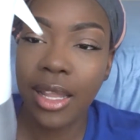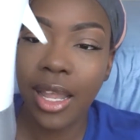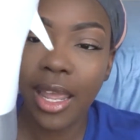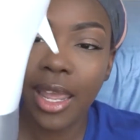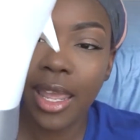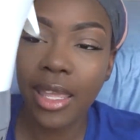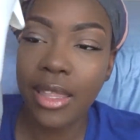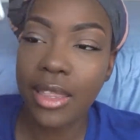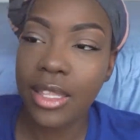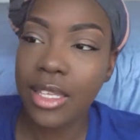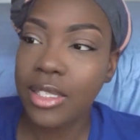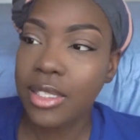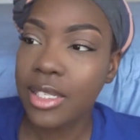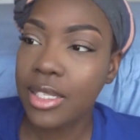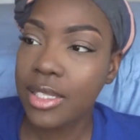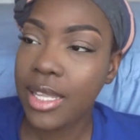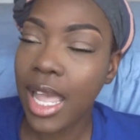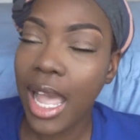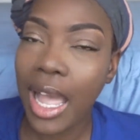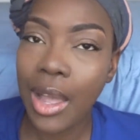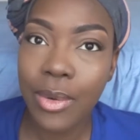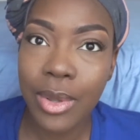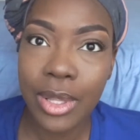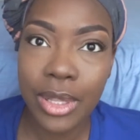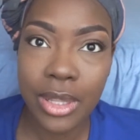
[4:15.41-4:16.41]
Like, this is
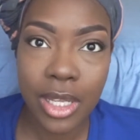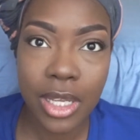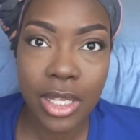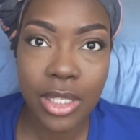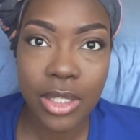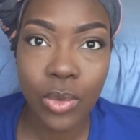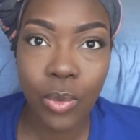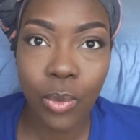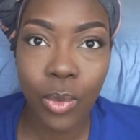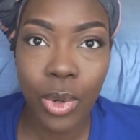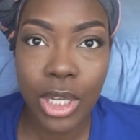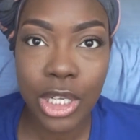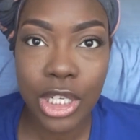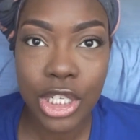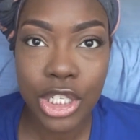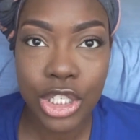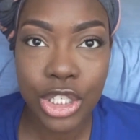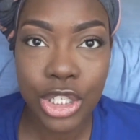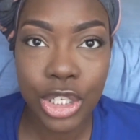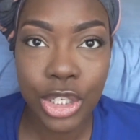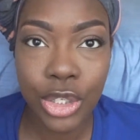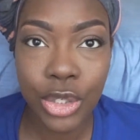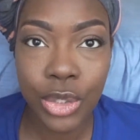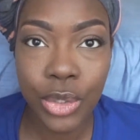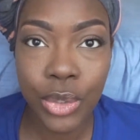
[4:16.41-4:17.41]
how it looks once
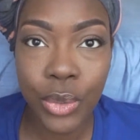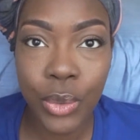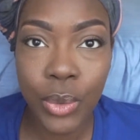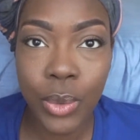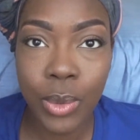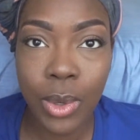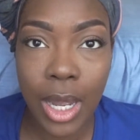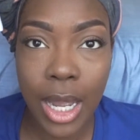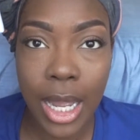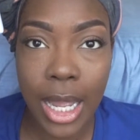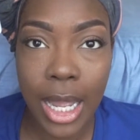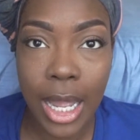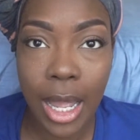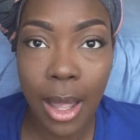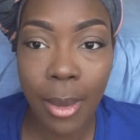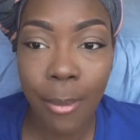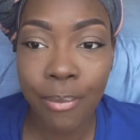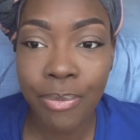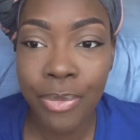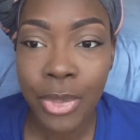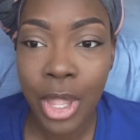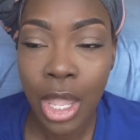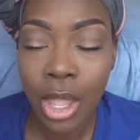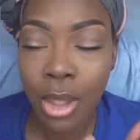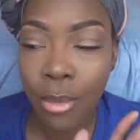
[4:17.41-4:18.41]
you
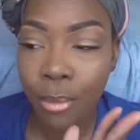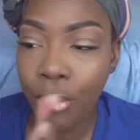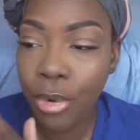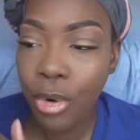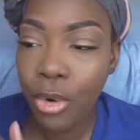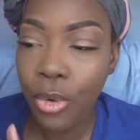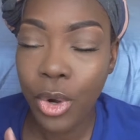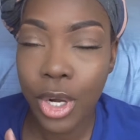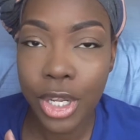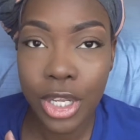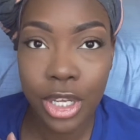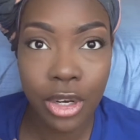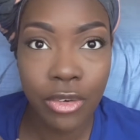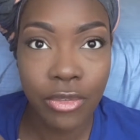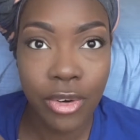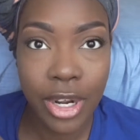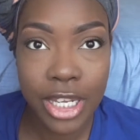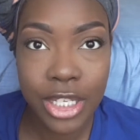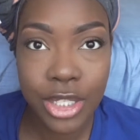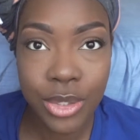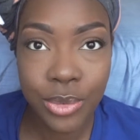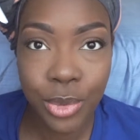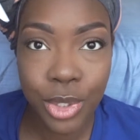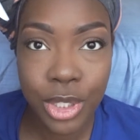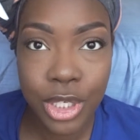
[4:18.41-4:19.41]
pour your
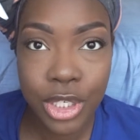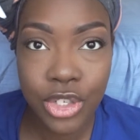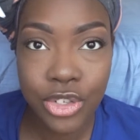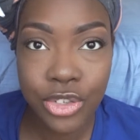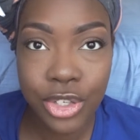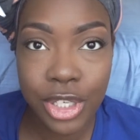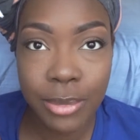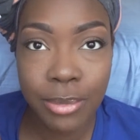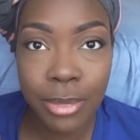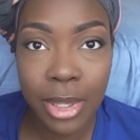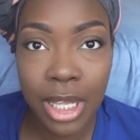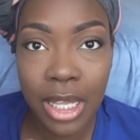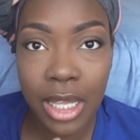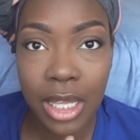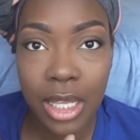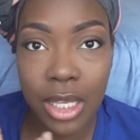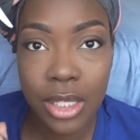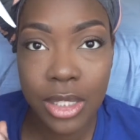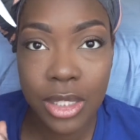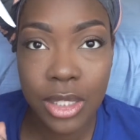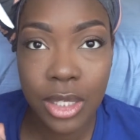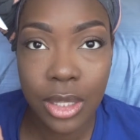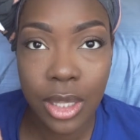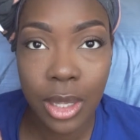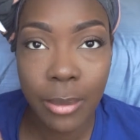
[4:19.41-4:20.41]
rice water treatment
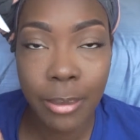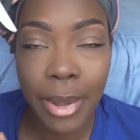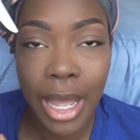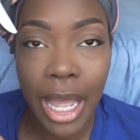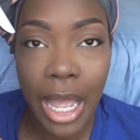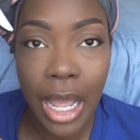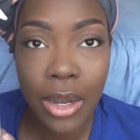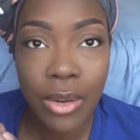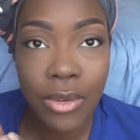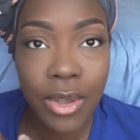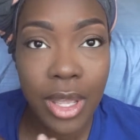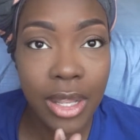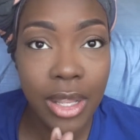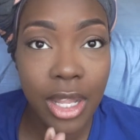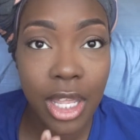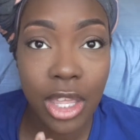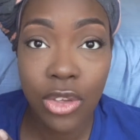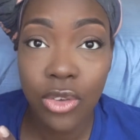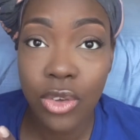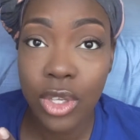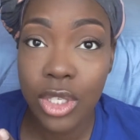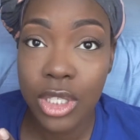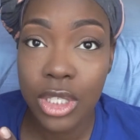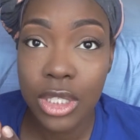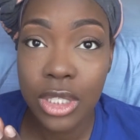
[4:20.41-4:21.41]
into the bottle, and then
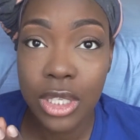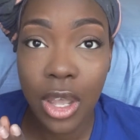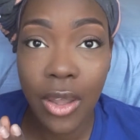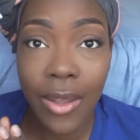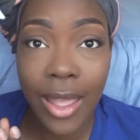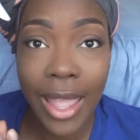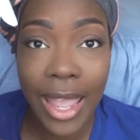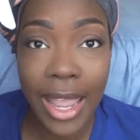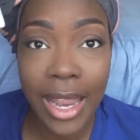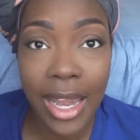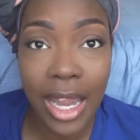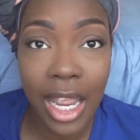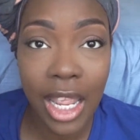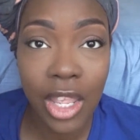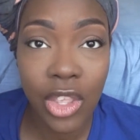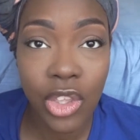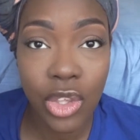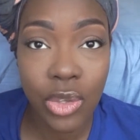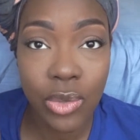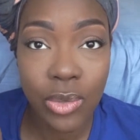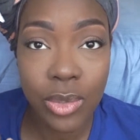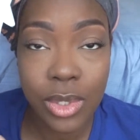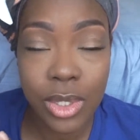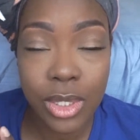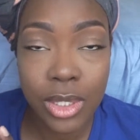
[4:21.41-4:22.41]
you could just go ahead and
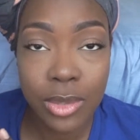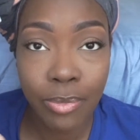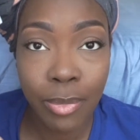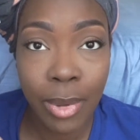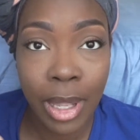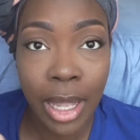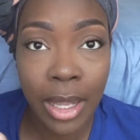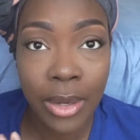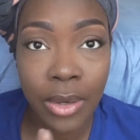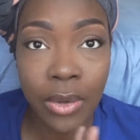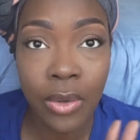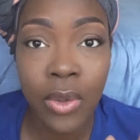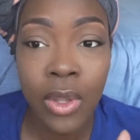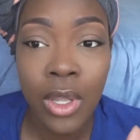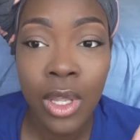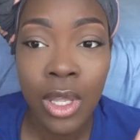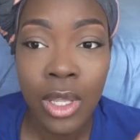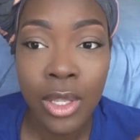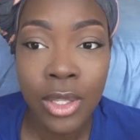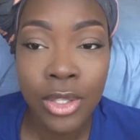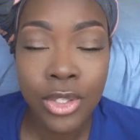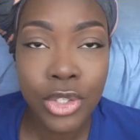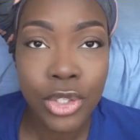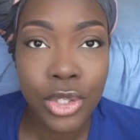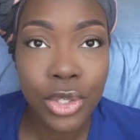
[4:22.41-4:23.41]
use this bottle
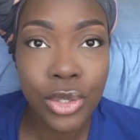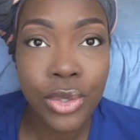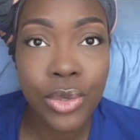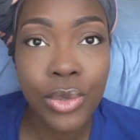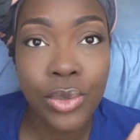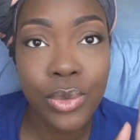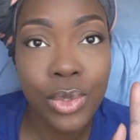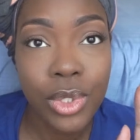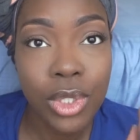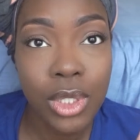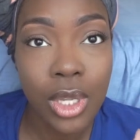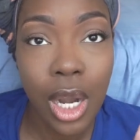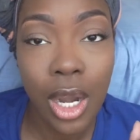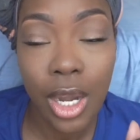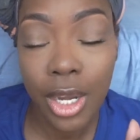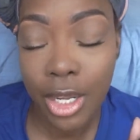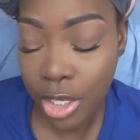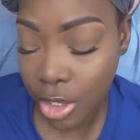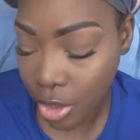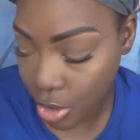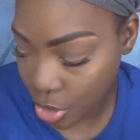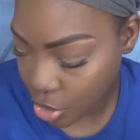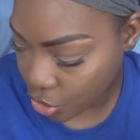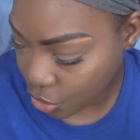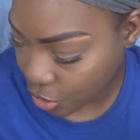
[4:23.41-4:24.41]
to start
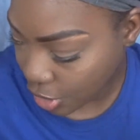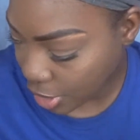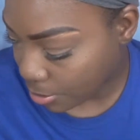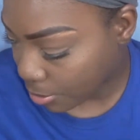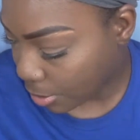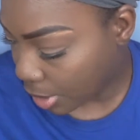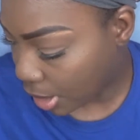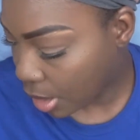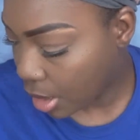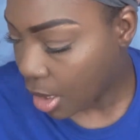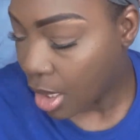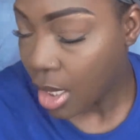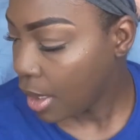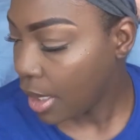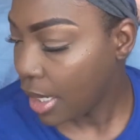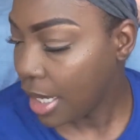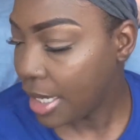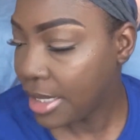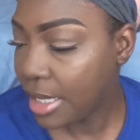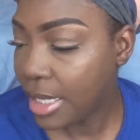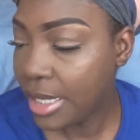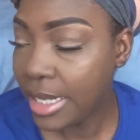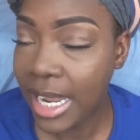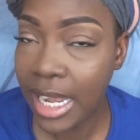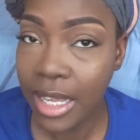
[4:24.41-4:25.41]
your treatment.
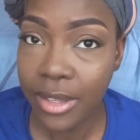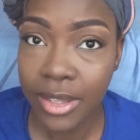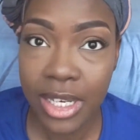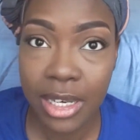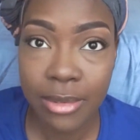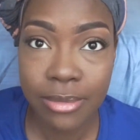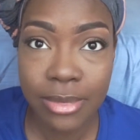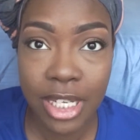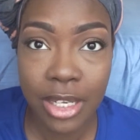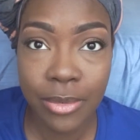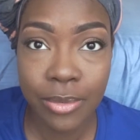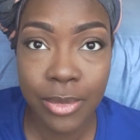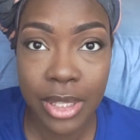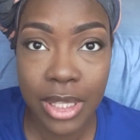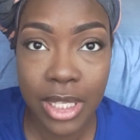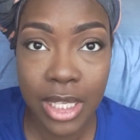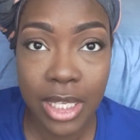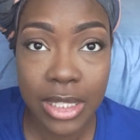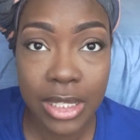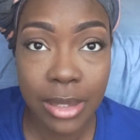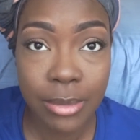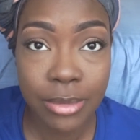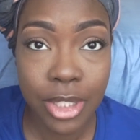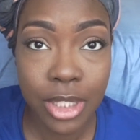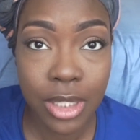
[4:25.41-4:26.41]
And then now that I'm done with
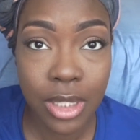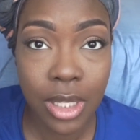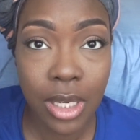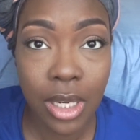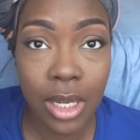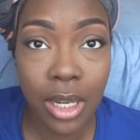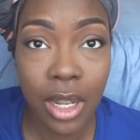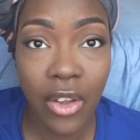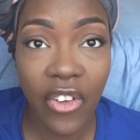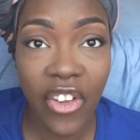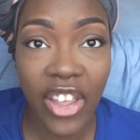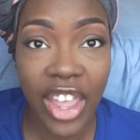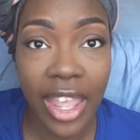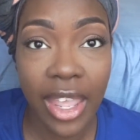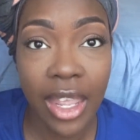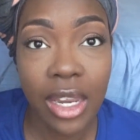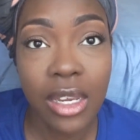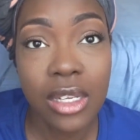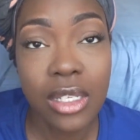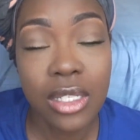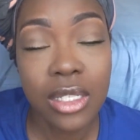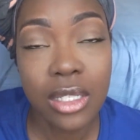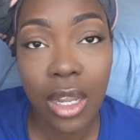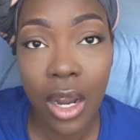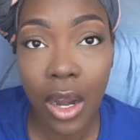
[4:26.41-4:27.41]
this, I'm just gonna go ahead and
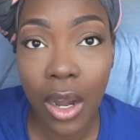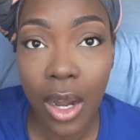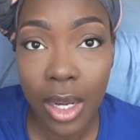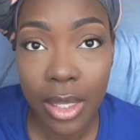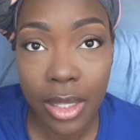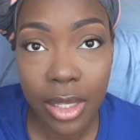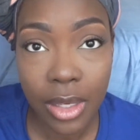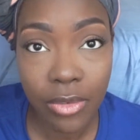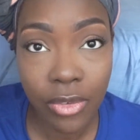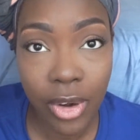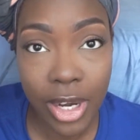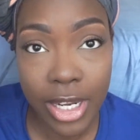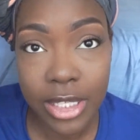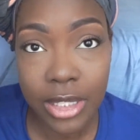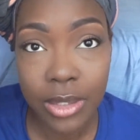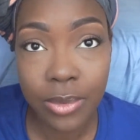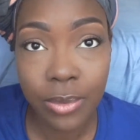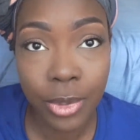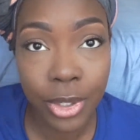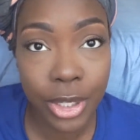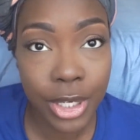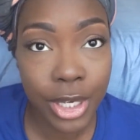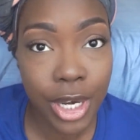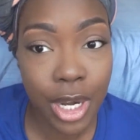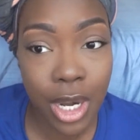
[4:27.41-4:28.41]
discard the rice
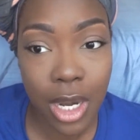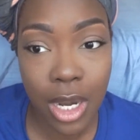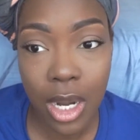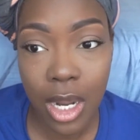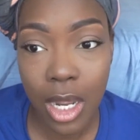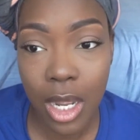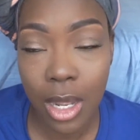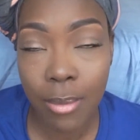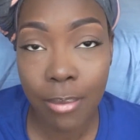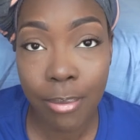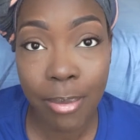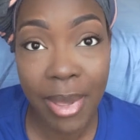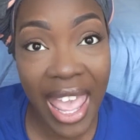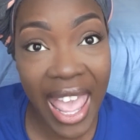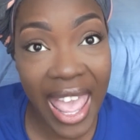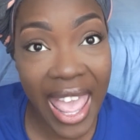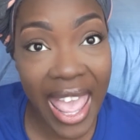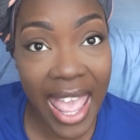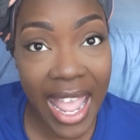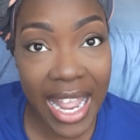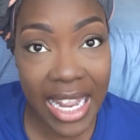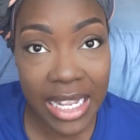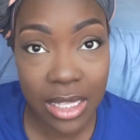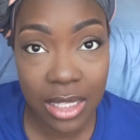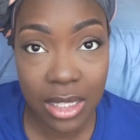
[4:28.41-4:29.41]
water
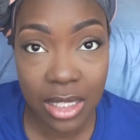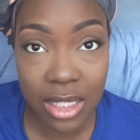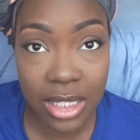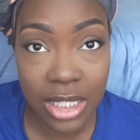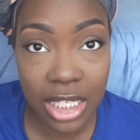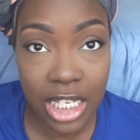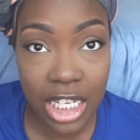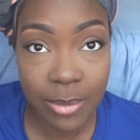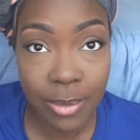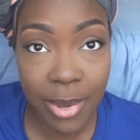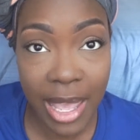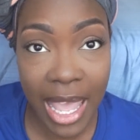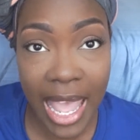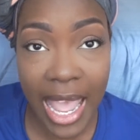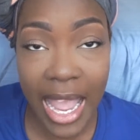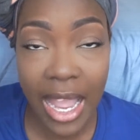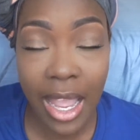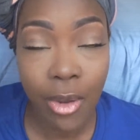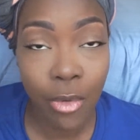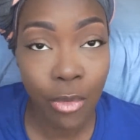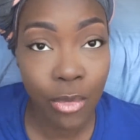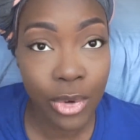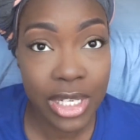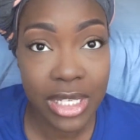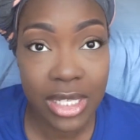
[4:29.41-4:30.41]
bag, the tea
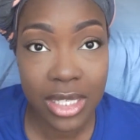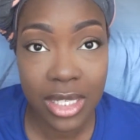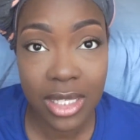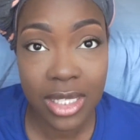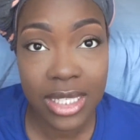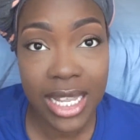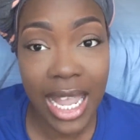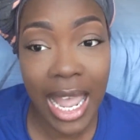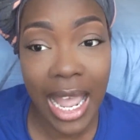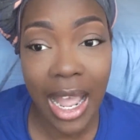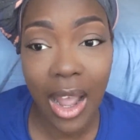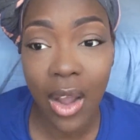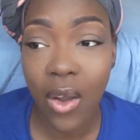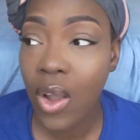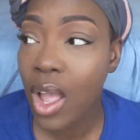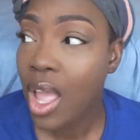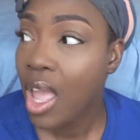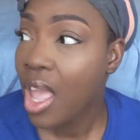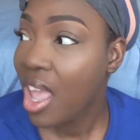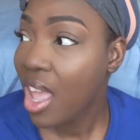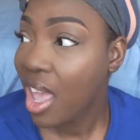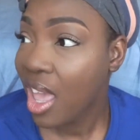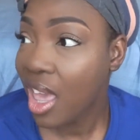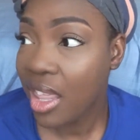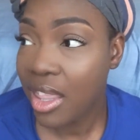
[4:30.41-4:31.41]
bag, rinse this out,
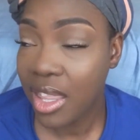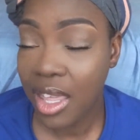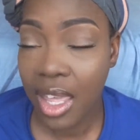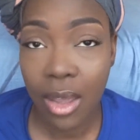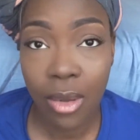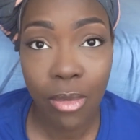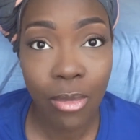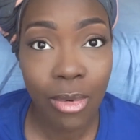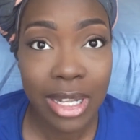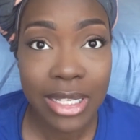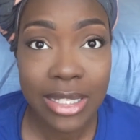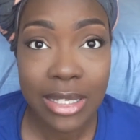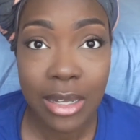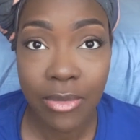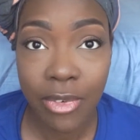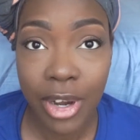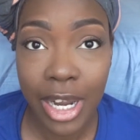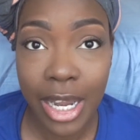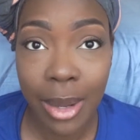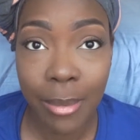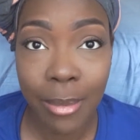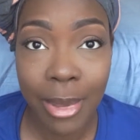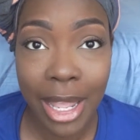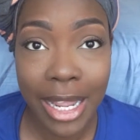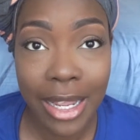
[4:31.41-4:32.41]
and then once I'm
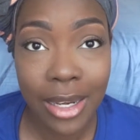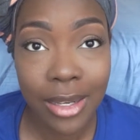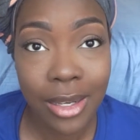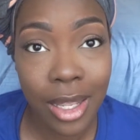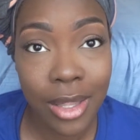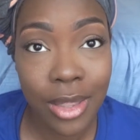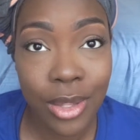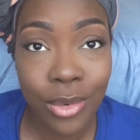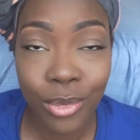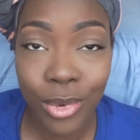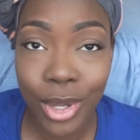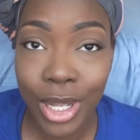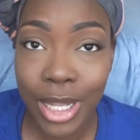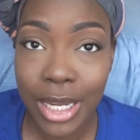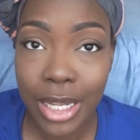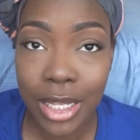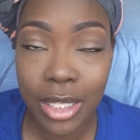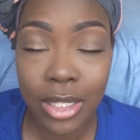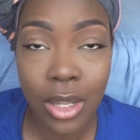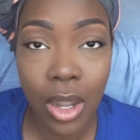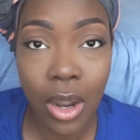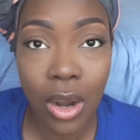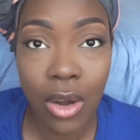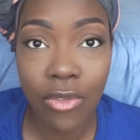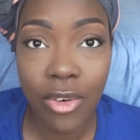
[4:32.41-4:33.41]
ready to make another one,
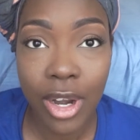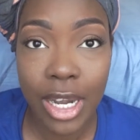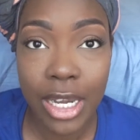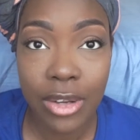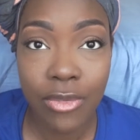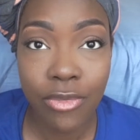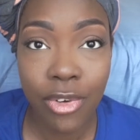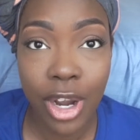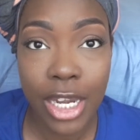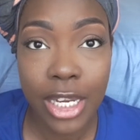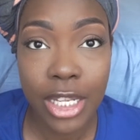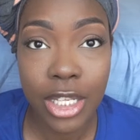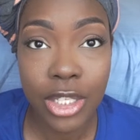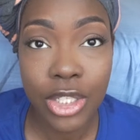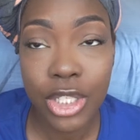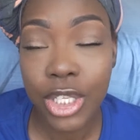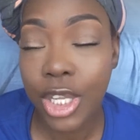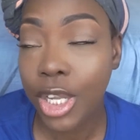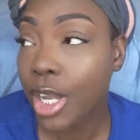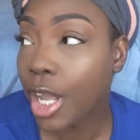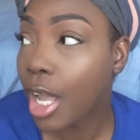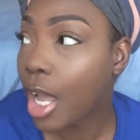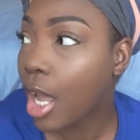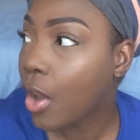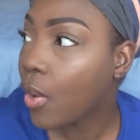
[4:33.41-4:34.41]
it's already ready
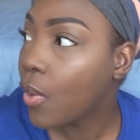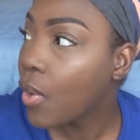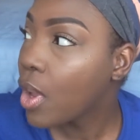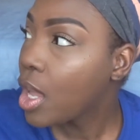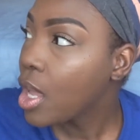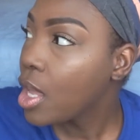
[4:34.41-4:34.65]
to go.